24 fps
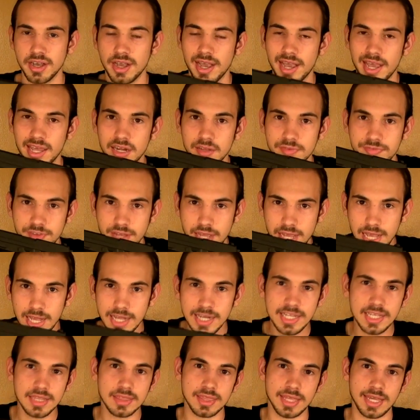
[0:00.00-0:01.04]
And if
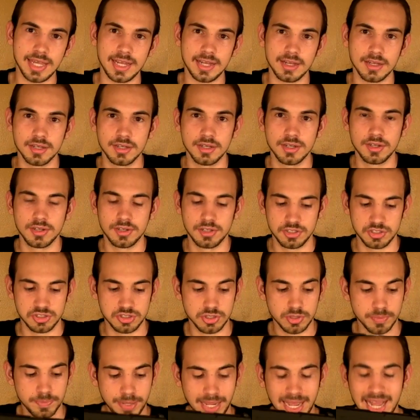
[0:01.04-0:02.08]
anything,
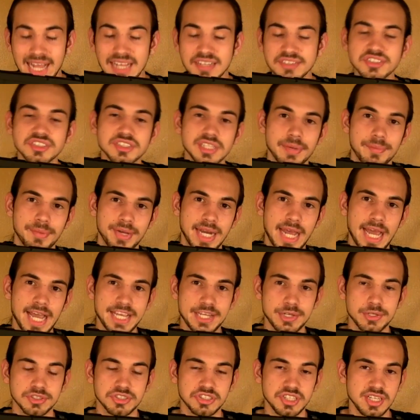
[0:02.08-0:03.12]
surpass them in
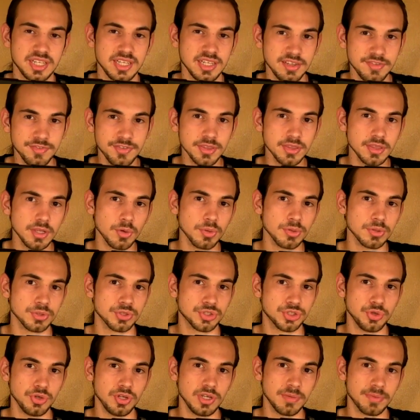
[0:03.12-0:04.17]
accuracy, even though they're
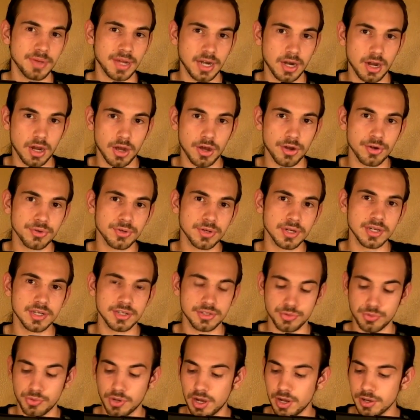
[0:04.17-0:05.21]
shooting about
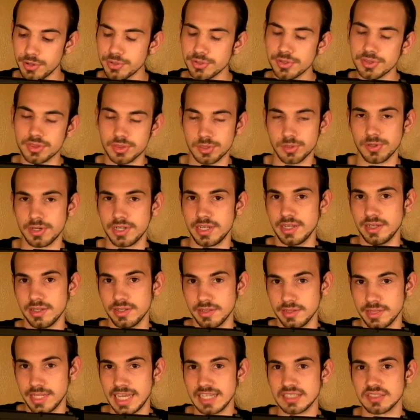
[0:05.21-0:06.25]
100 to 130
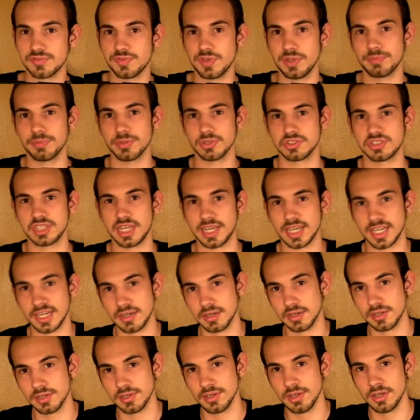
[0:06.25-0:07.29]
less feet per second.
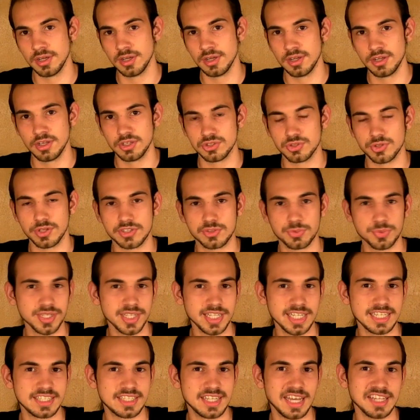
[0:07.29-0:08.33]
So it's
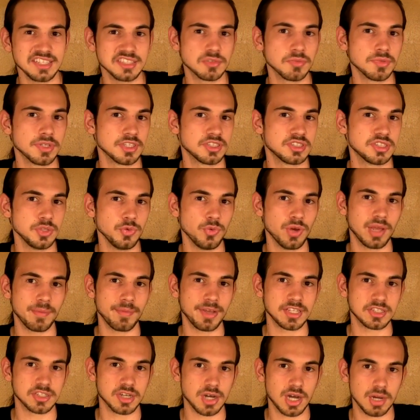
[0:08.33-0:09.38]
really a testament to
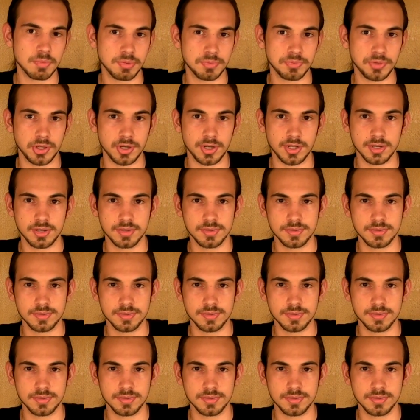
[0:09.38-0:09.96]
CYMA's hop-up unit.